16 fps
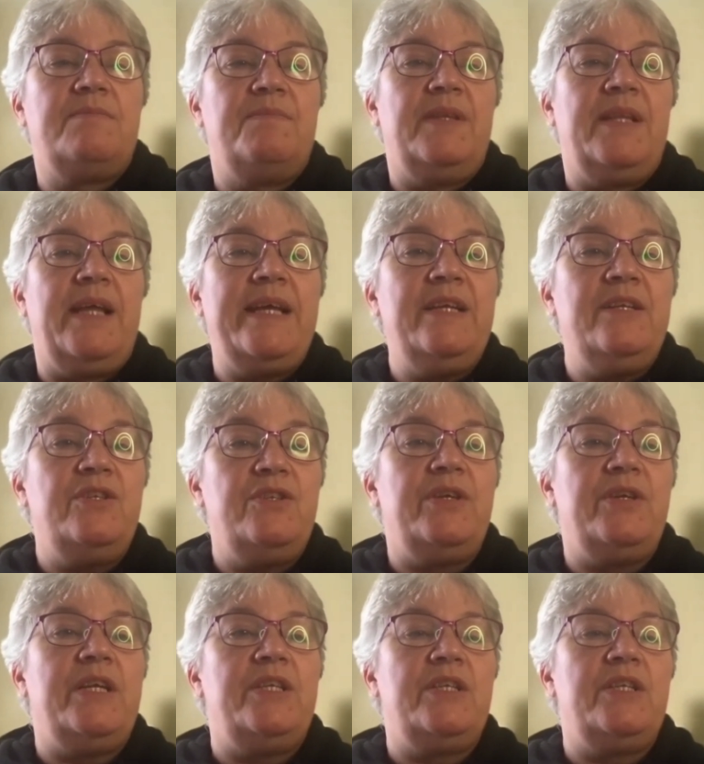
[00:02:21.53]
line to
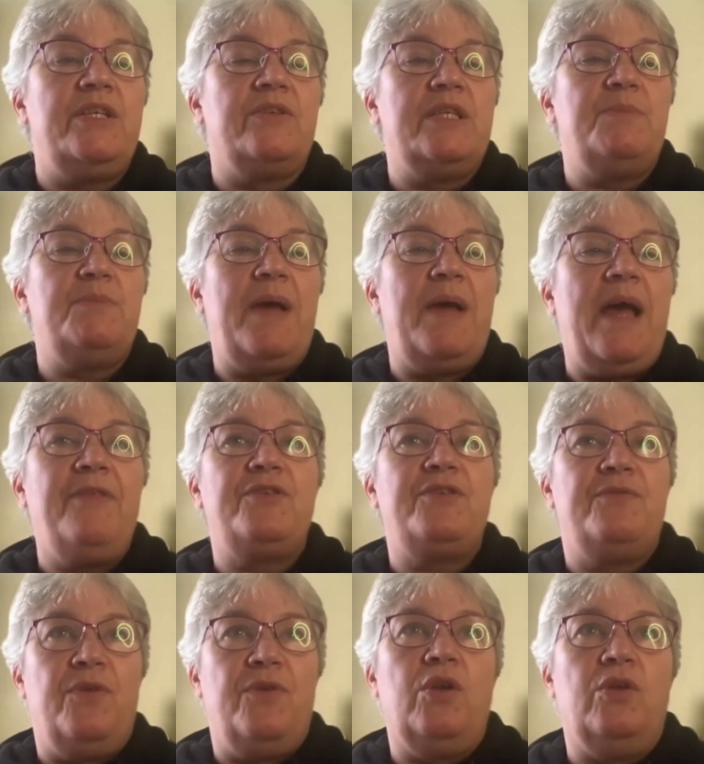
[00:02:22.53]
tread. She's got this path
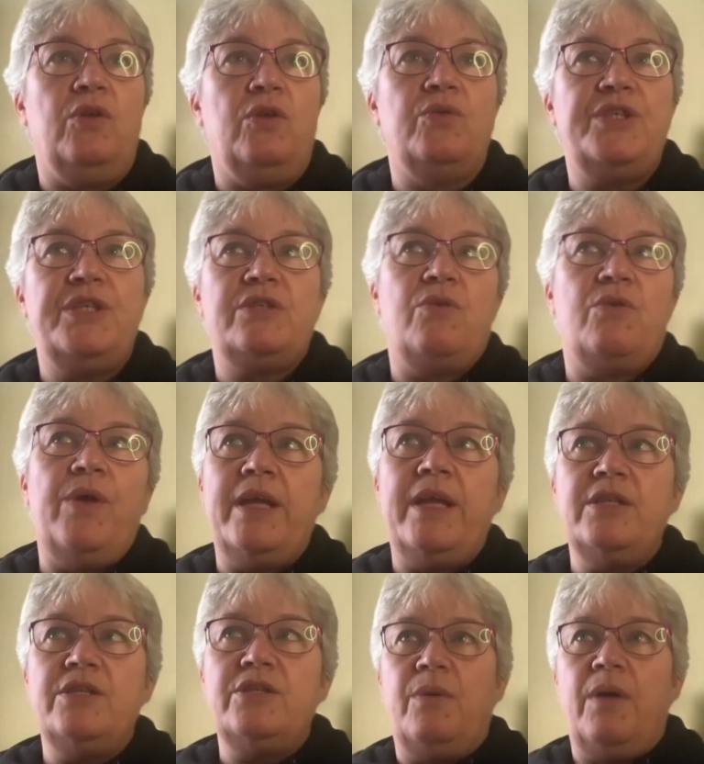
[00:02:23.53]
to follow. She's going
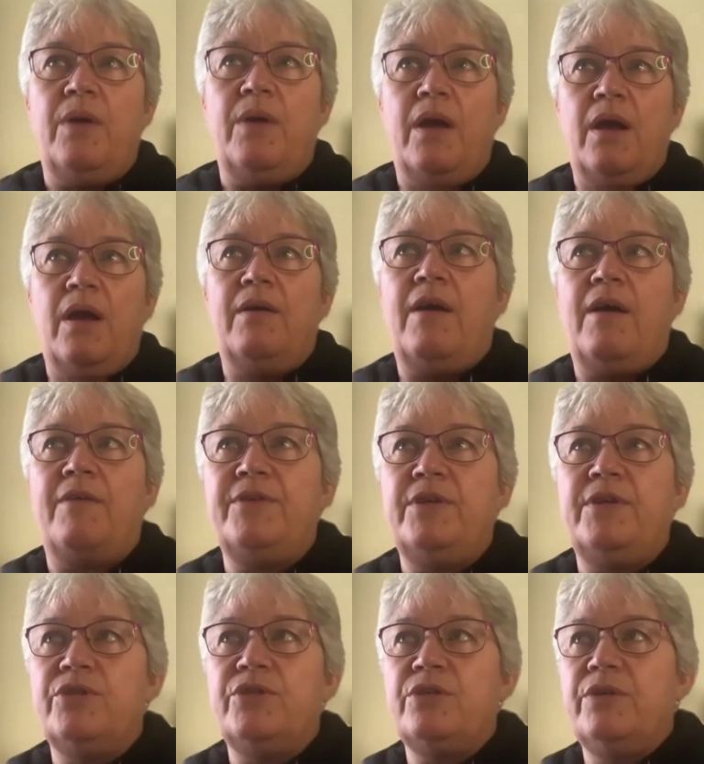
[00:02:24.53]
into a
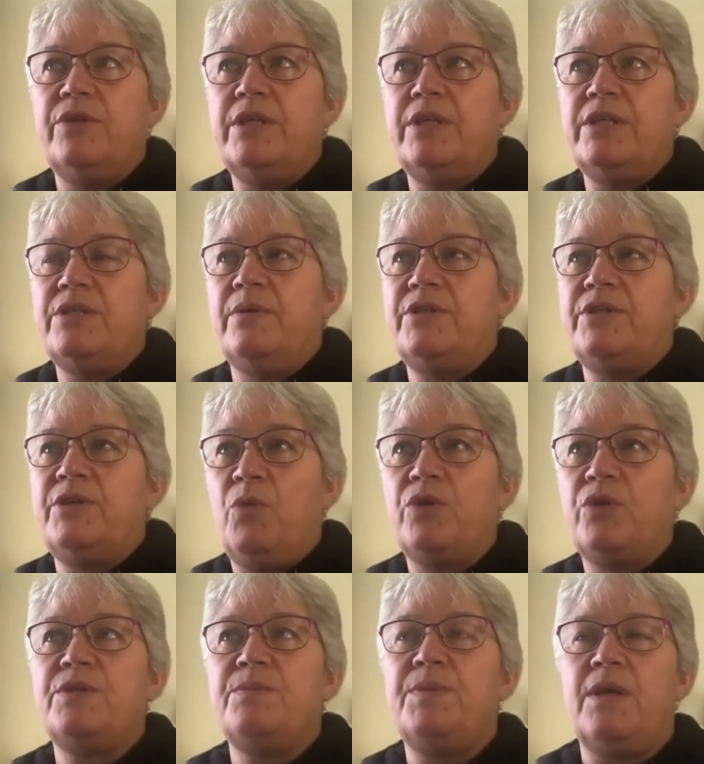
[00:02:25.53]
field. She
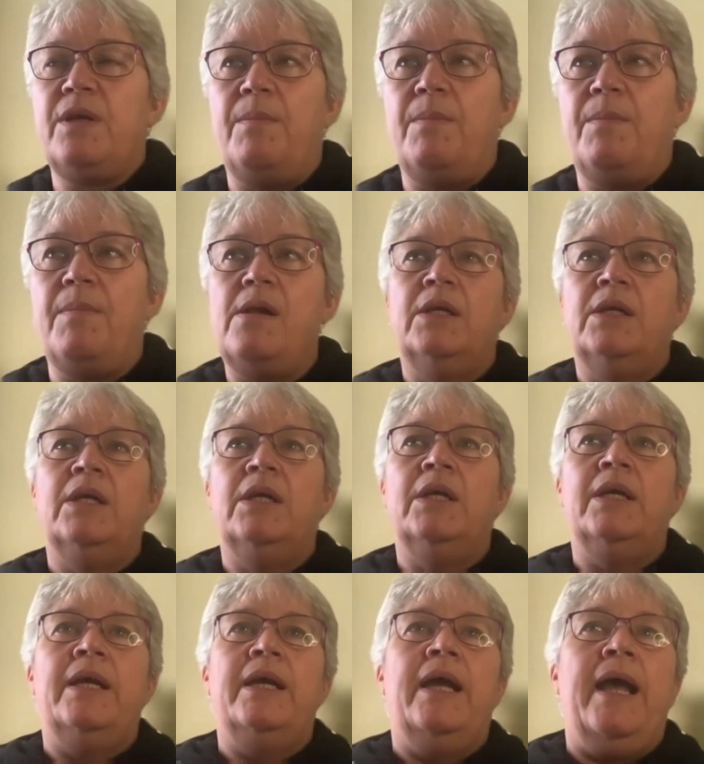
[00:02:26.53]
wants to become.
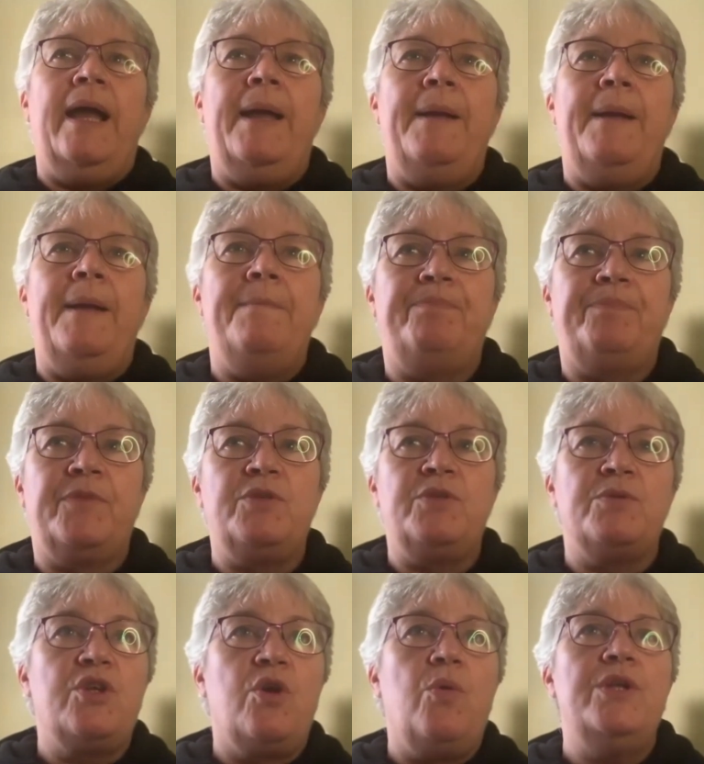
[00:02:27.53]
She
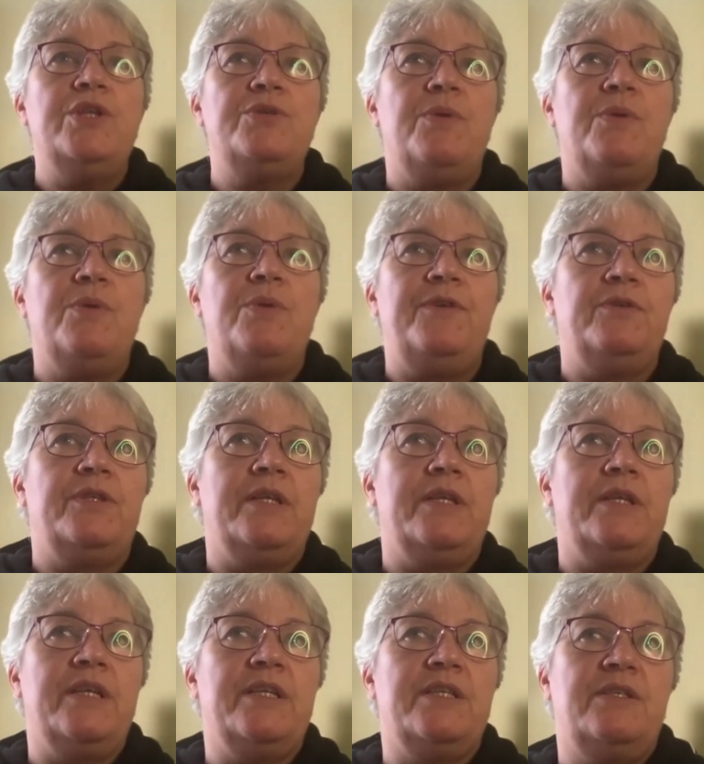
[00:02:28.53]
wants to go into a field
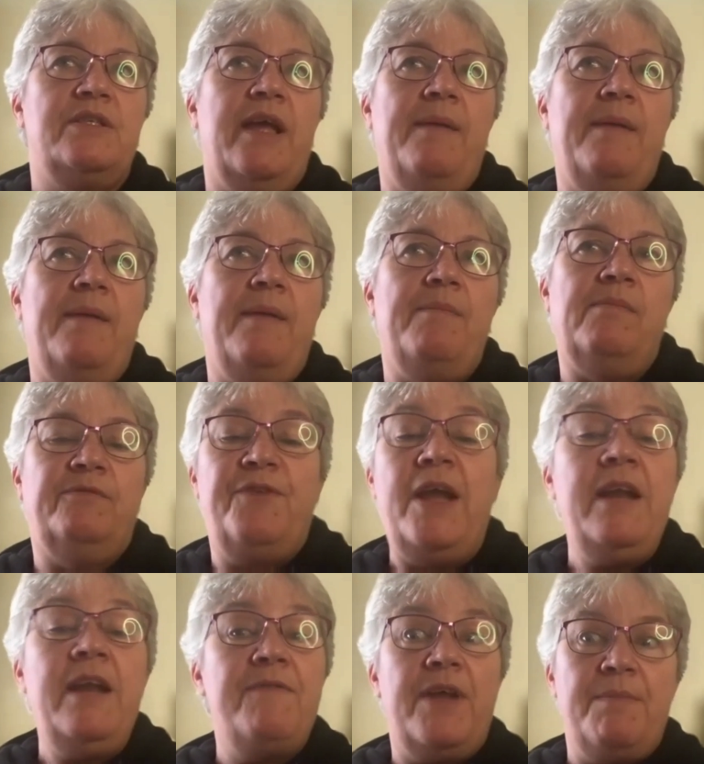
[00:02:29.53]
that's
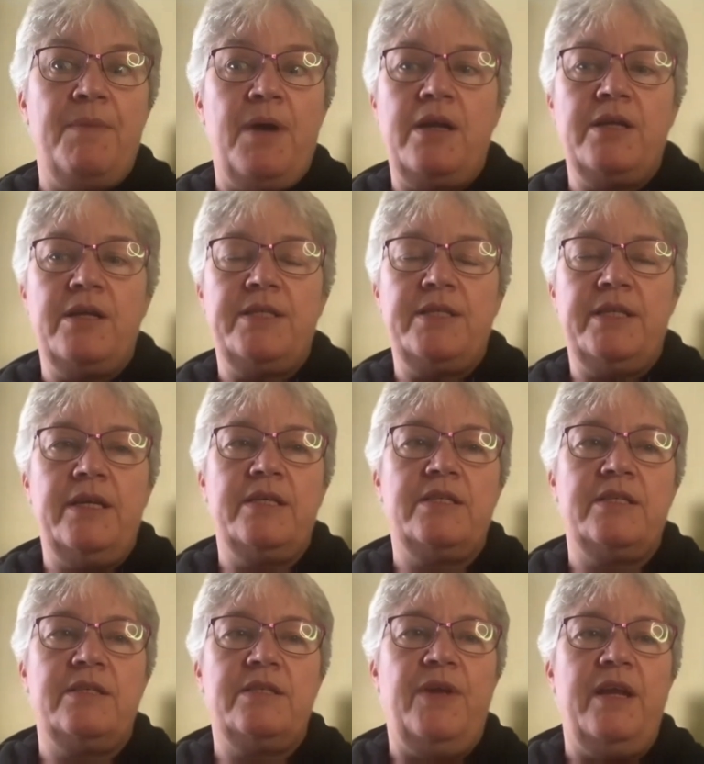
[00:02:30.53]
very, very mired in
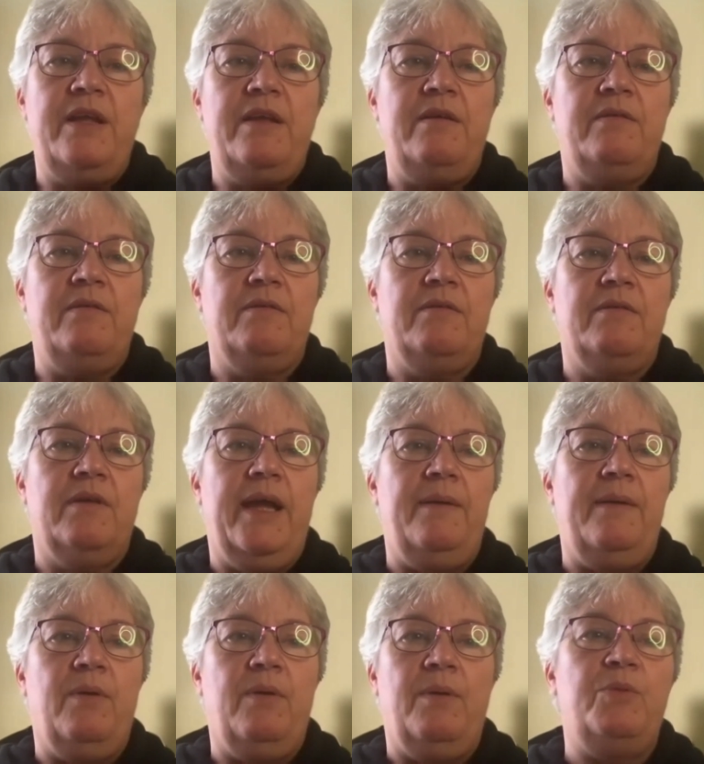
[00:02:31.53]
this. Very.
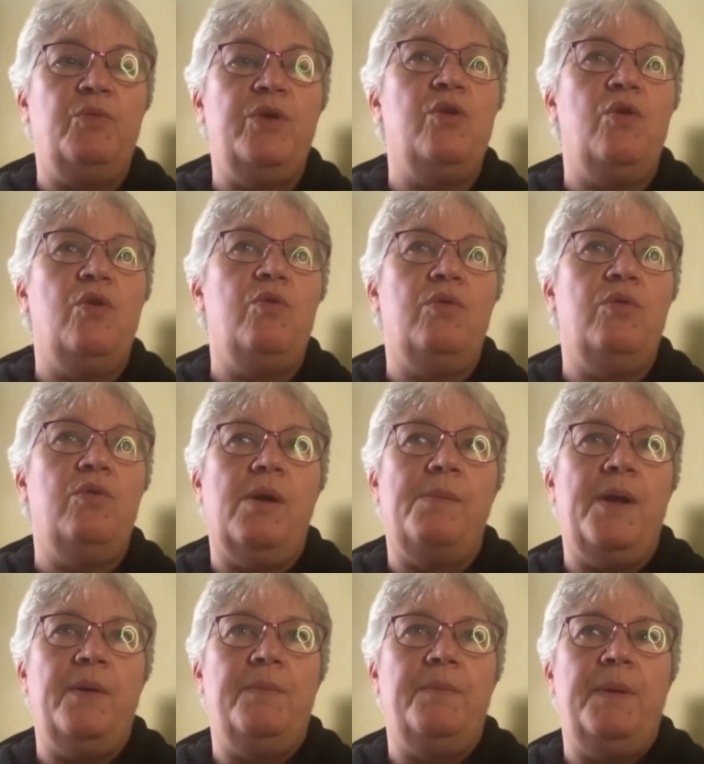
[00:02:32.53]
We know
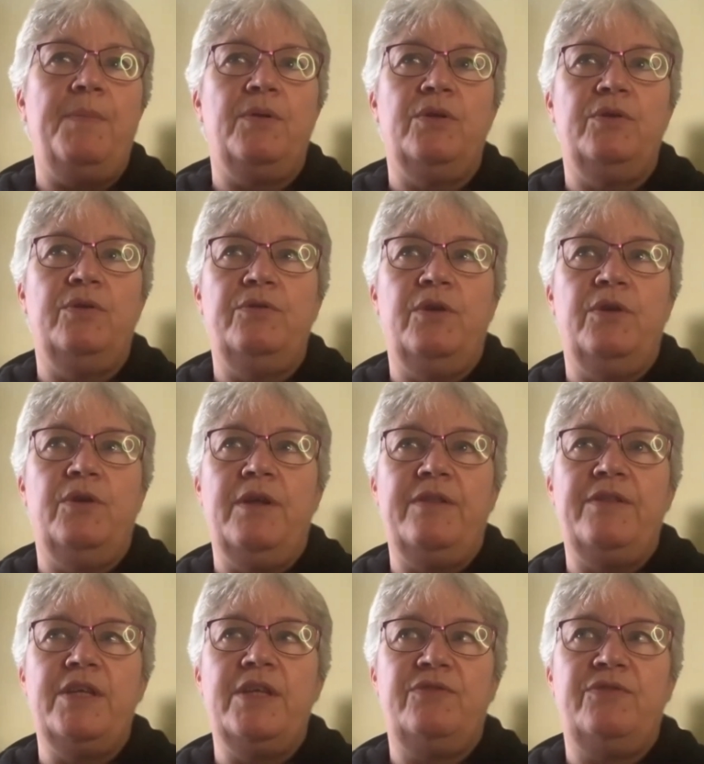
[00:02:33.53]
about people who
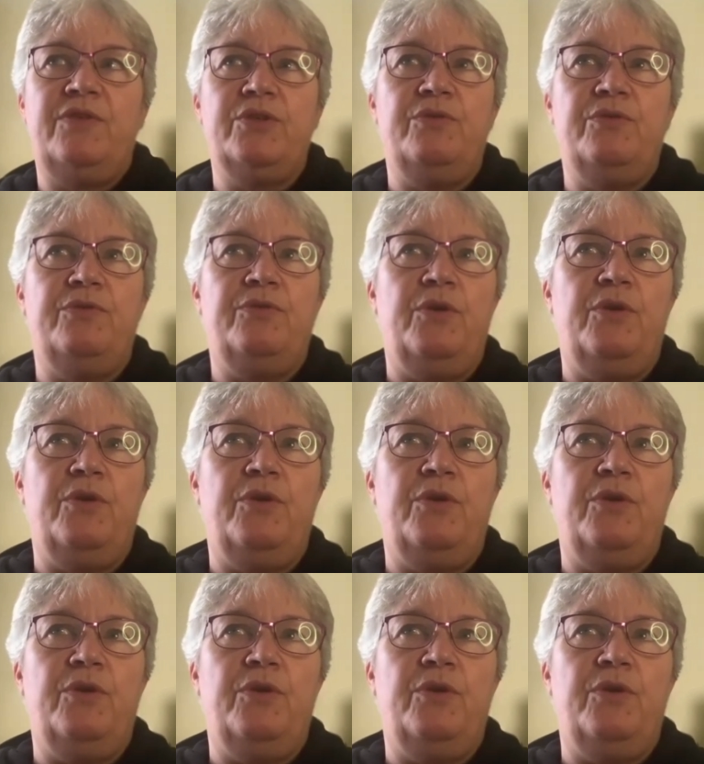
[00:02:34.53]
in this field who've